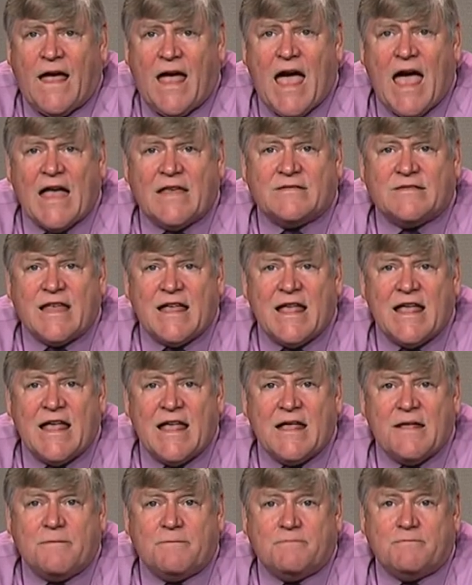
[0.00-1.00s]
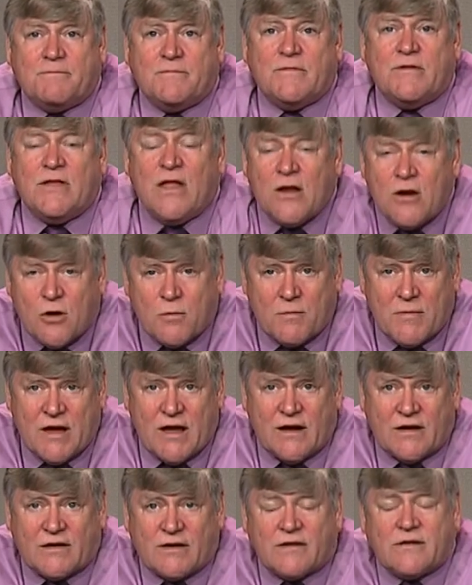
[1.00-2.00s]
as a near
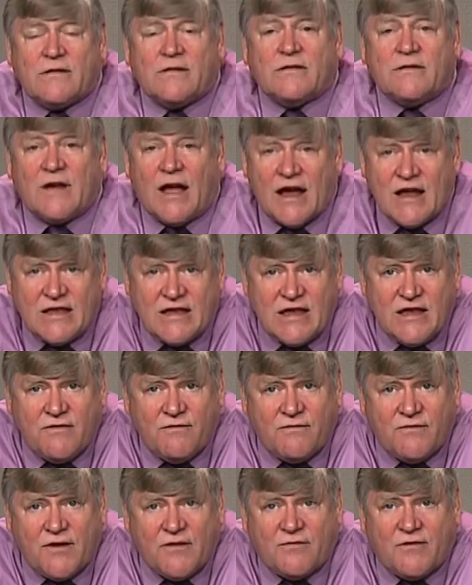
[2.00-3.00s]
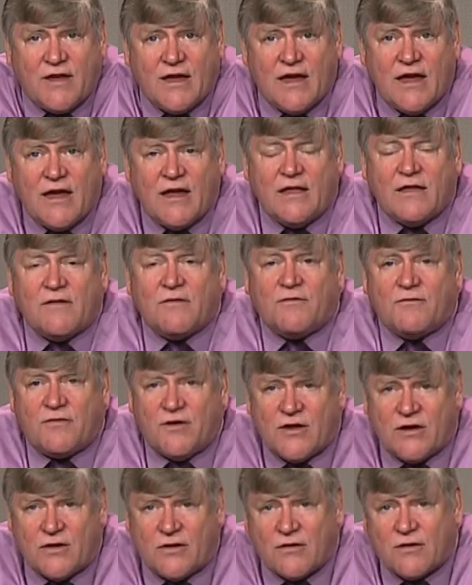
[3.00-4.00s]
mint 1958
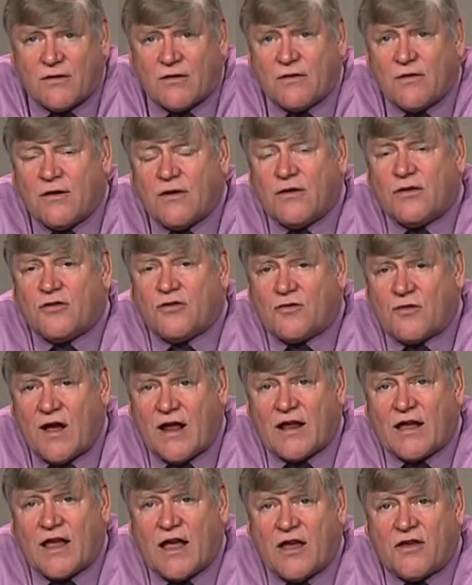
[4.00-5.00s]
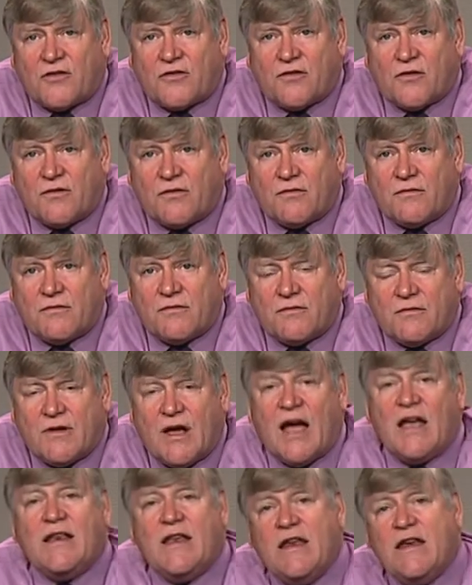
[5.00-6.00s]
Fender Stratocaster,
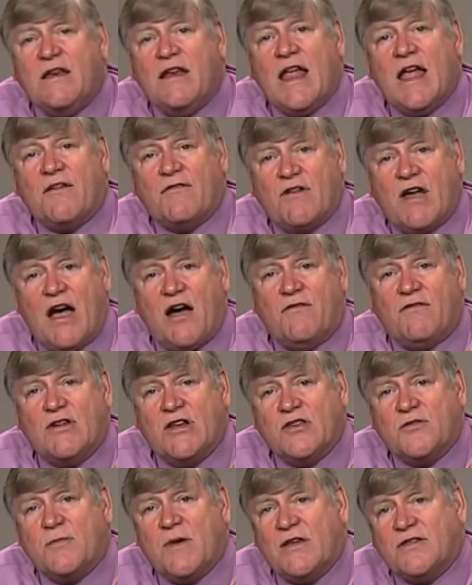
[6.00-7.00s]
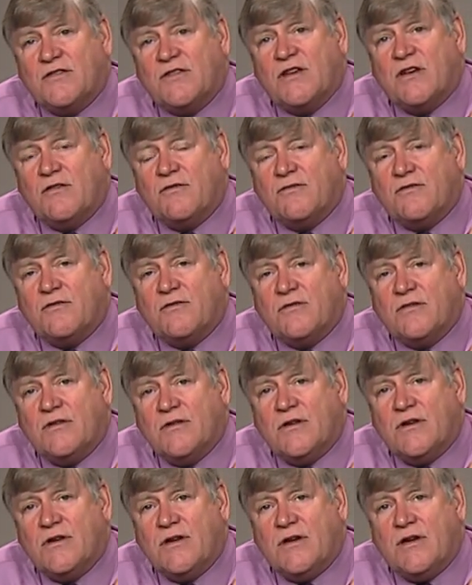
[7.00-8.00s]
I needed to have confidence myself.
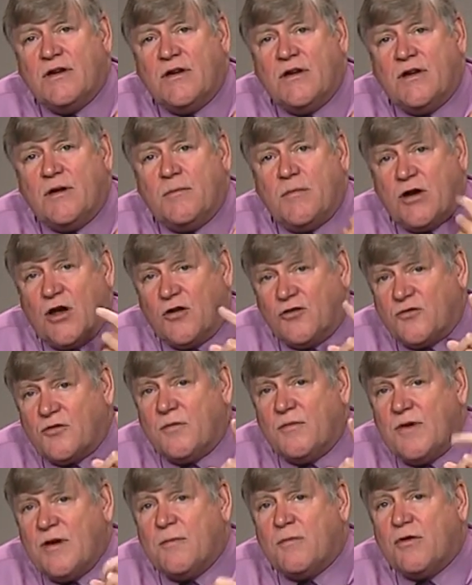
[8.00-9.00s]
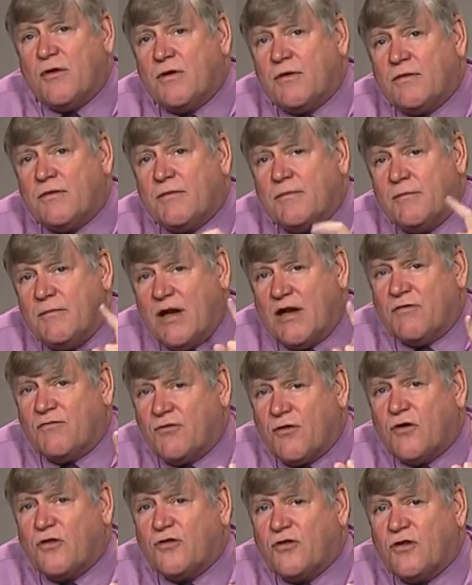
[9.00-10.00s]
Because remember, my
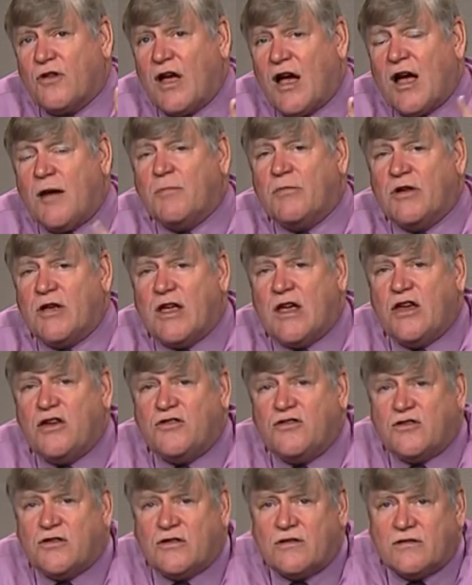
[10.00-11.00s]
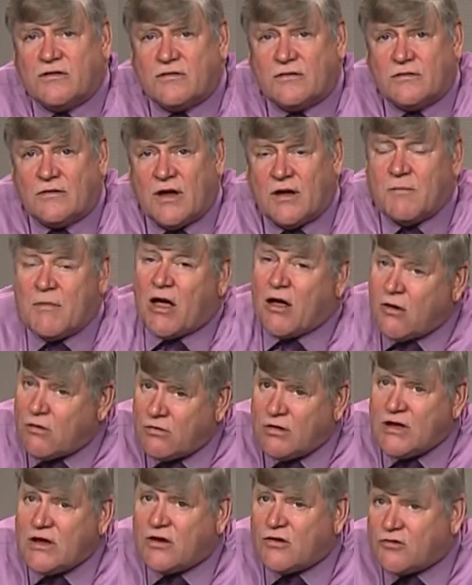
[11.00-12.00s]
first obligation and my
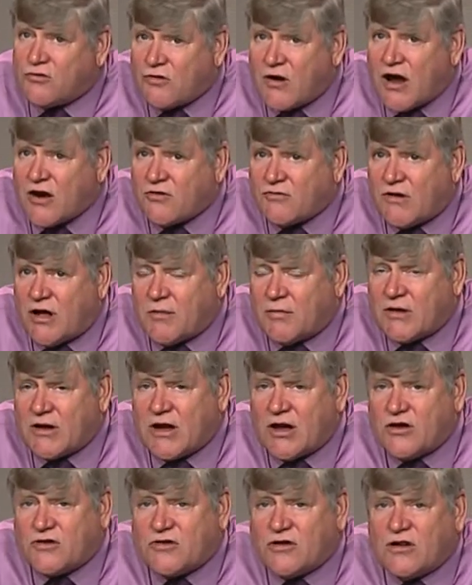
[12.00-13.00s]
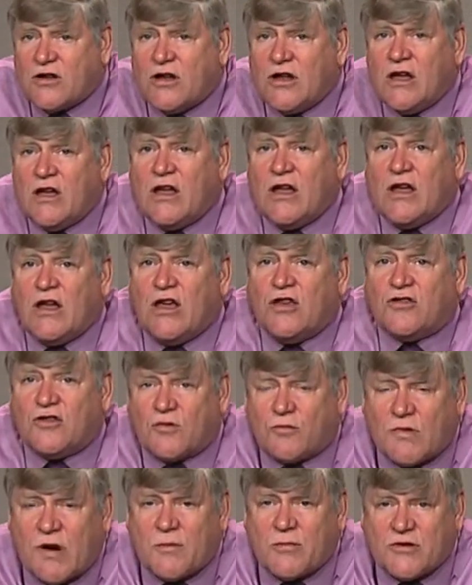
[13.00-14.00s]
only contractual obligation is
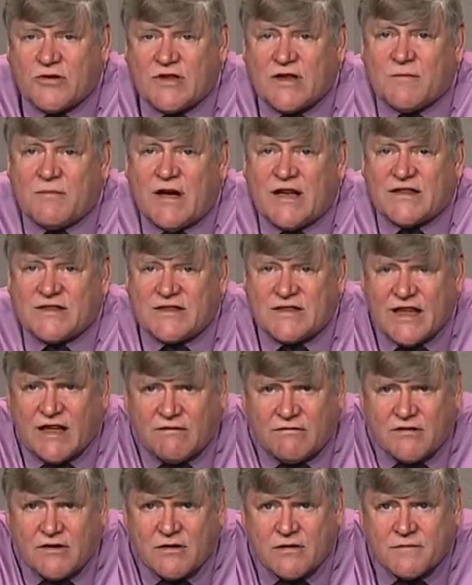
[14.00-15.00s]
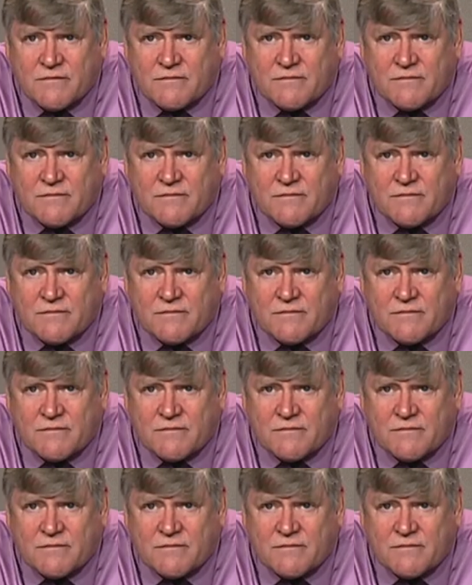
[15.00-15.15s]
to represent my seller